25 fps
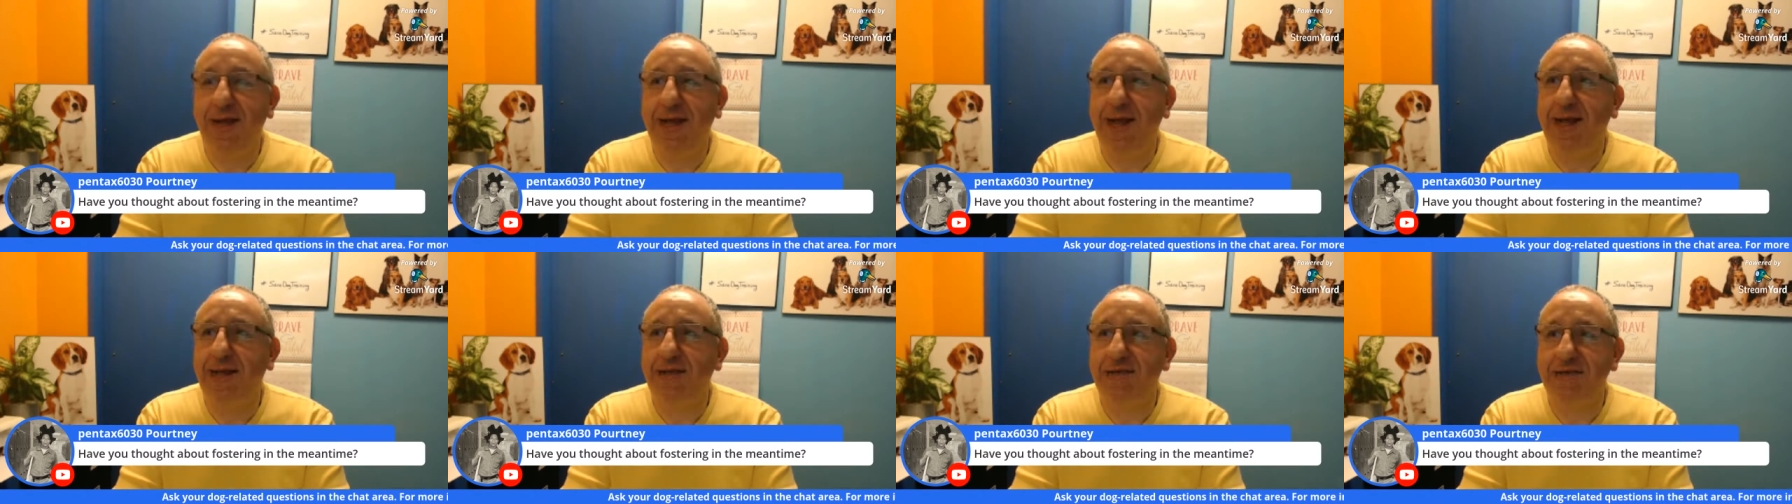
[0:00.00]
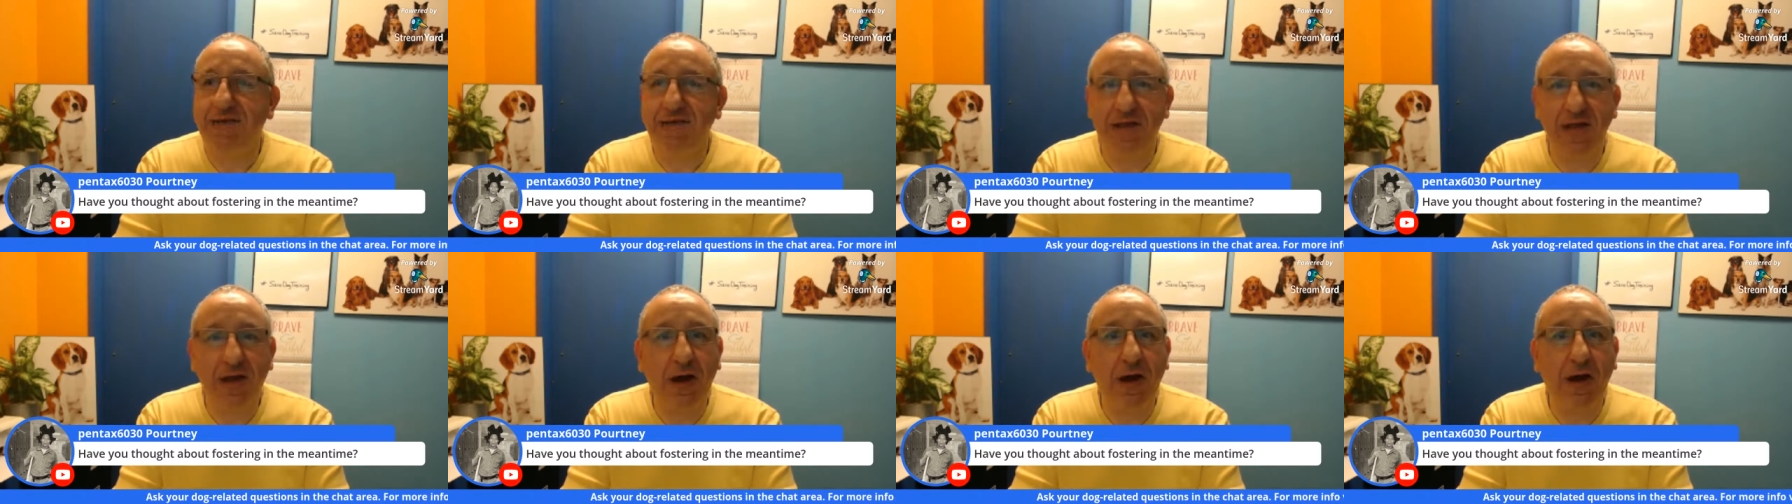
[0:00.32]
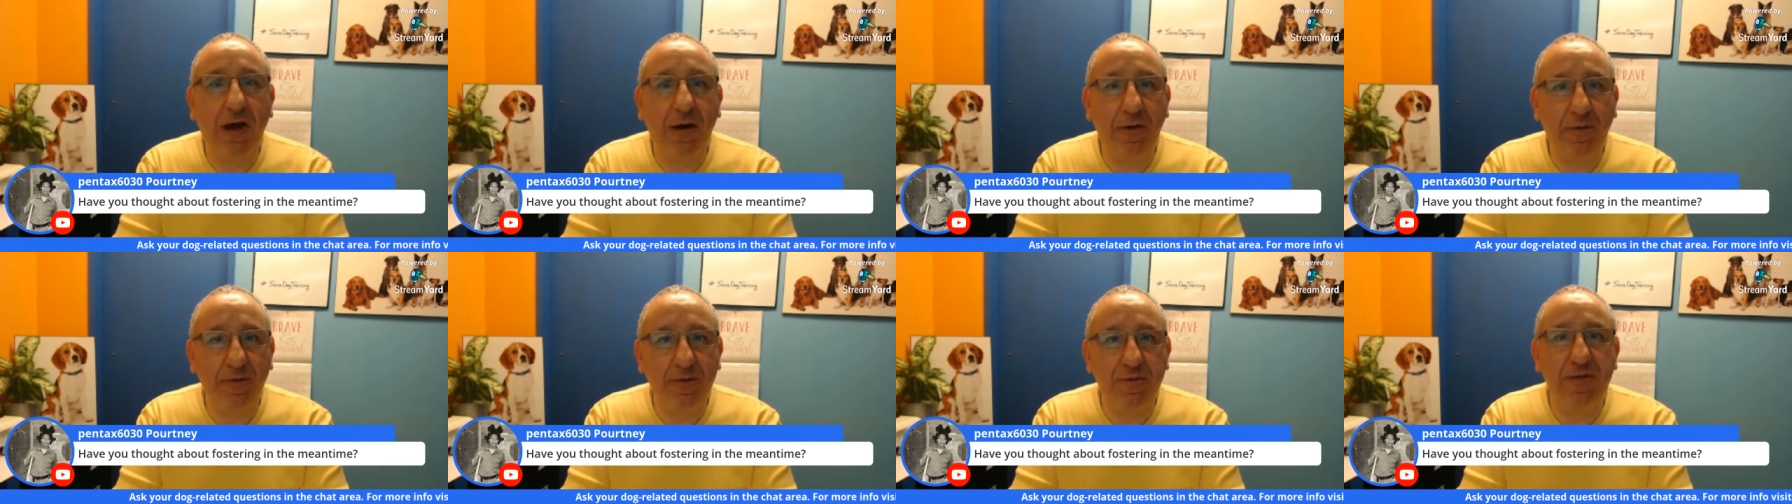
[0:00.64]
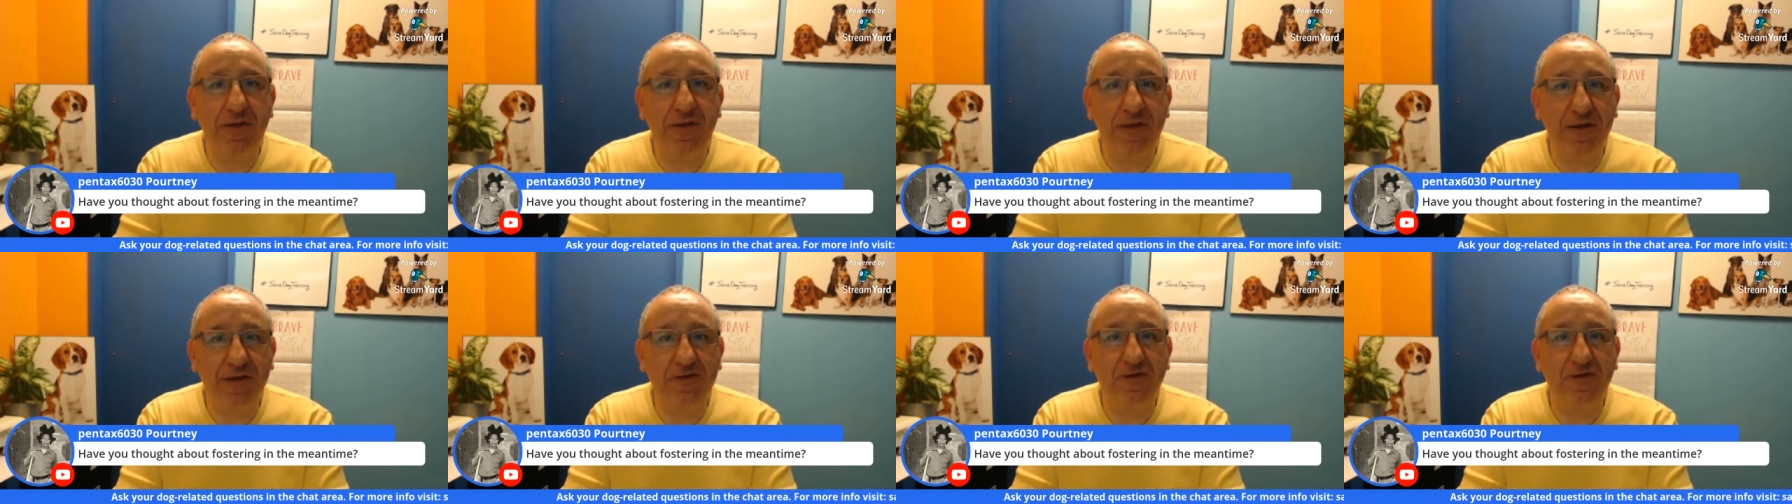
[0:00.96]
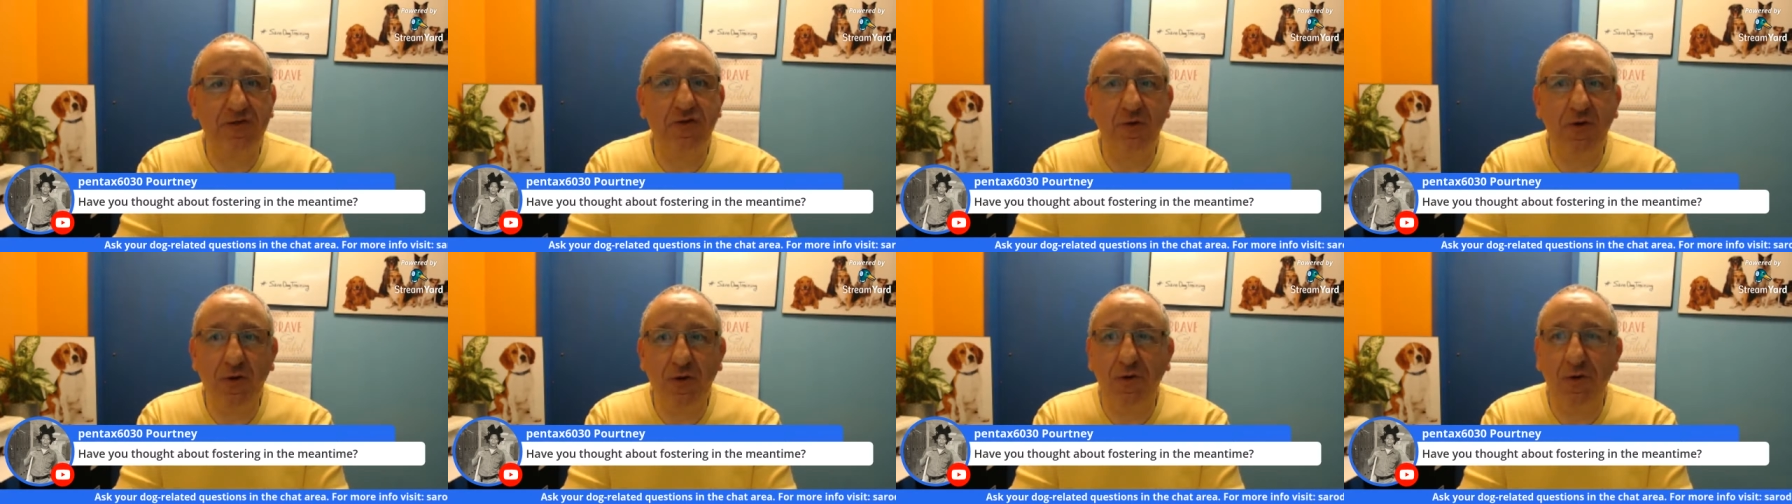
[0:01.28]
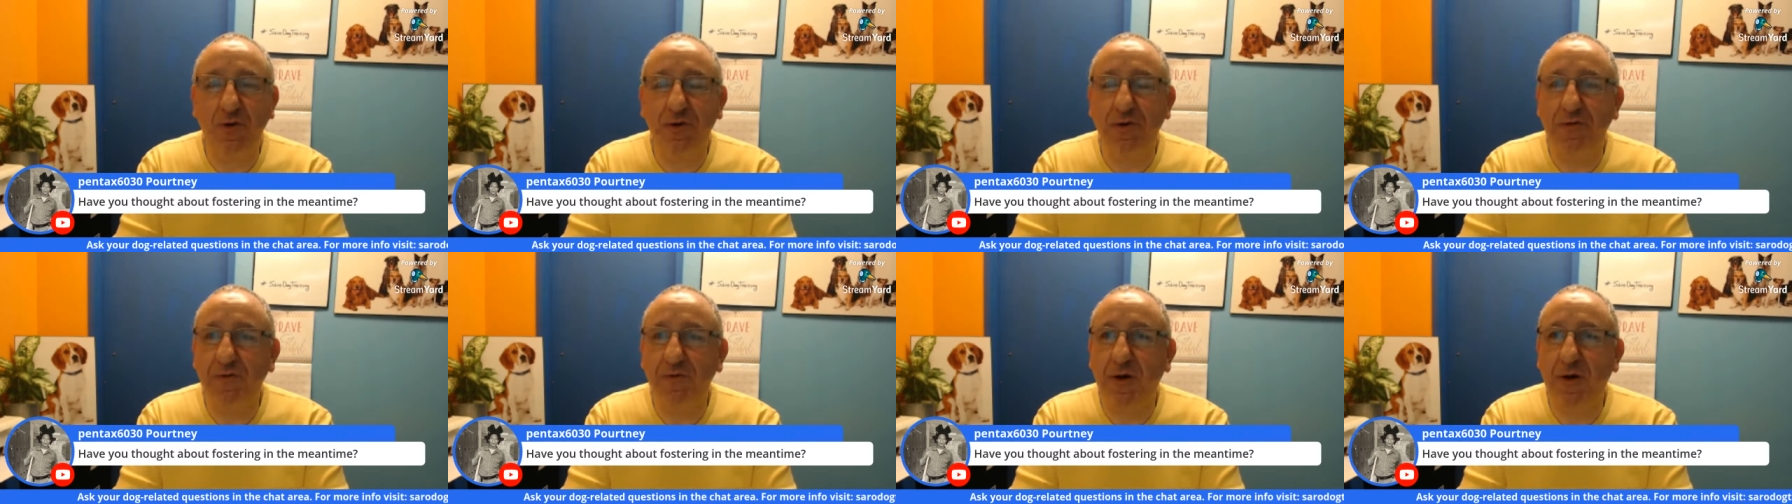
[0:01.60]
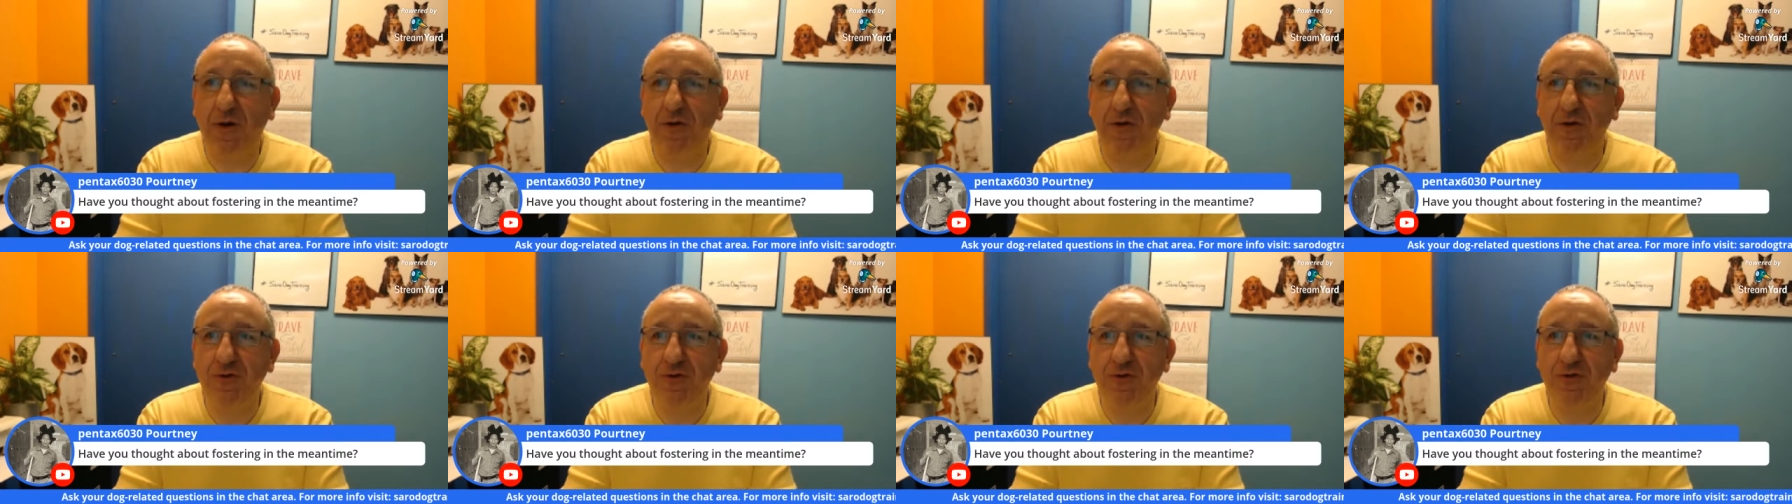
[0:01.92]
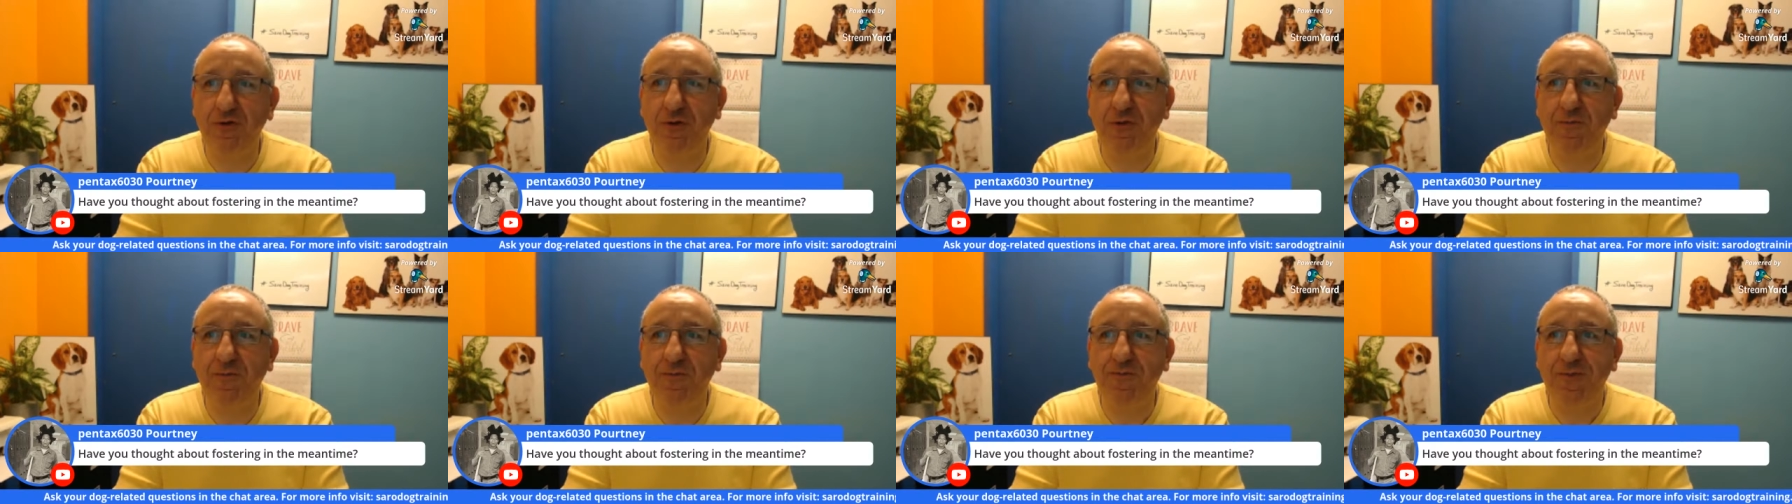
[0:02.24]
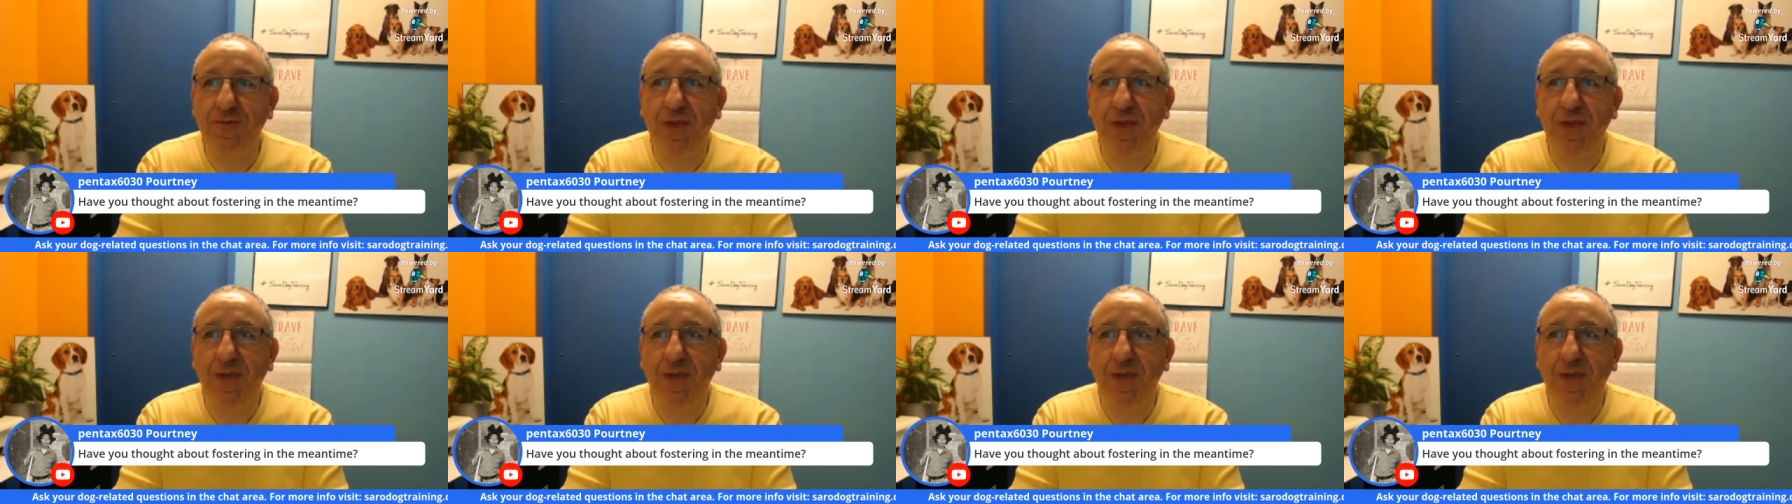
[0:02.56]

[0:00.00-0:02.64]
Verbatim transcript: and see how things go are you